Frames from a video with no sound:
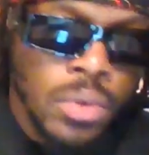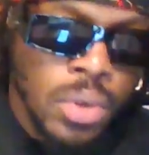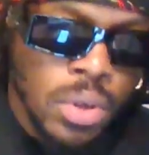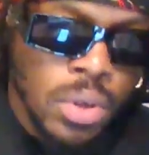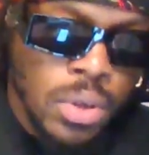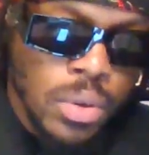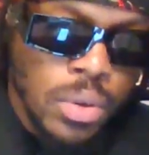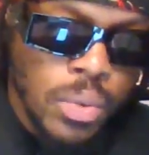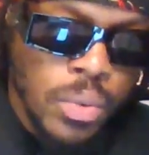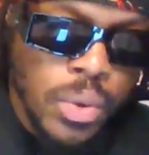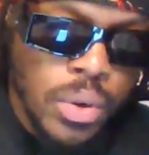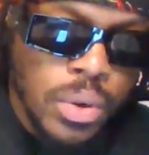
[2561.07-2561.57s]

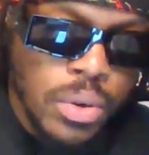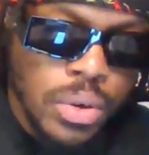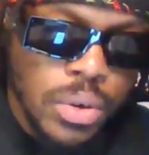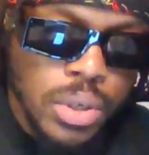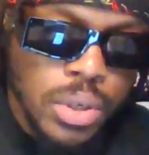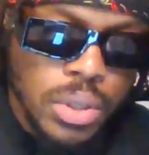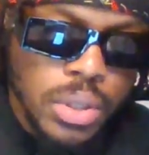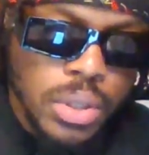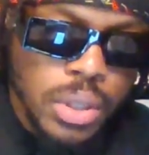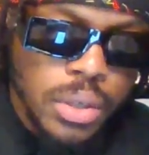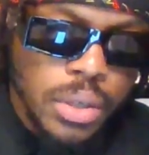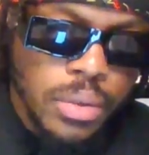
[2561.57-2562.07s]
So we gonna
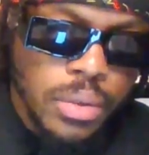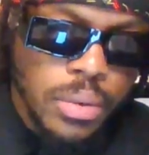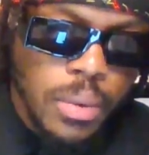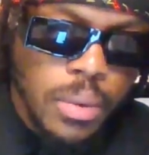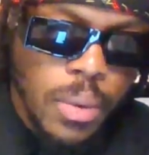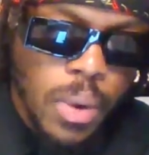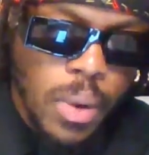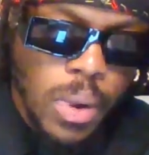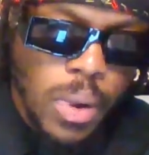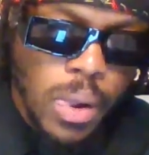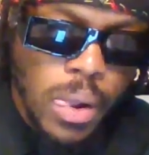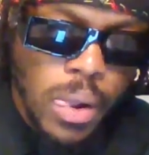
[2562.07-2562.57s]
continue.
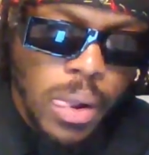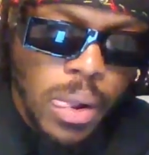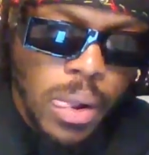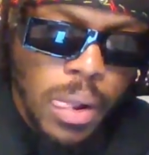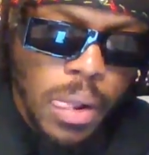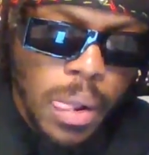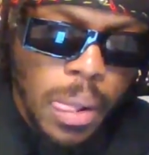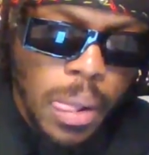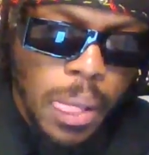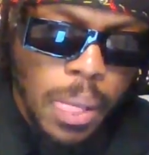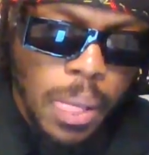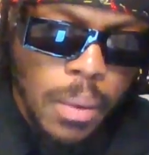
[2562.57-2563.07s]

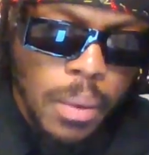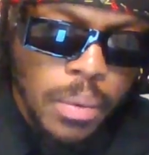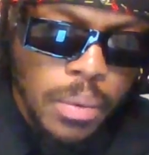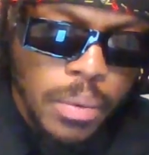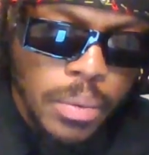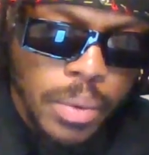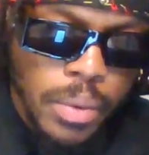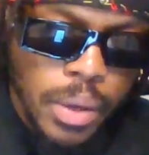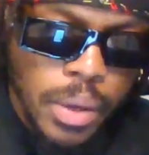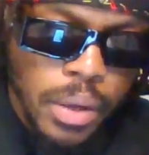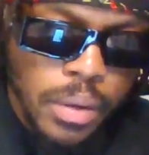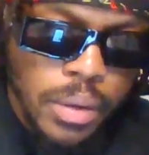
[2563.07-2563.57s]
Where are
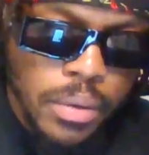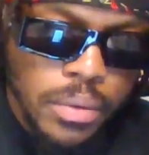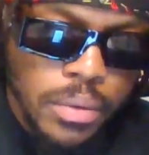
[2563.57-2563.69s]
we at?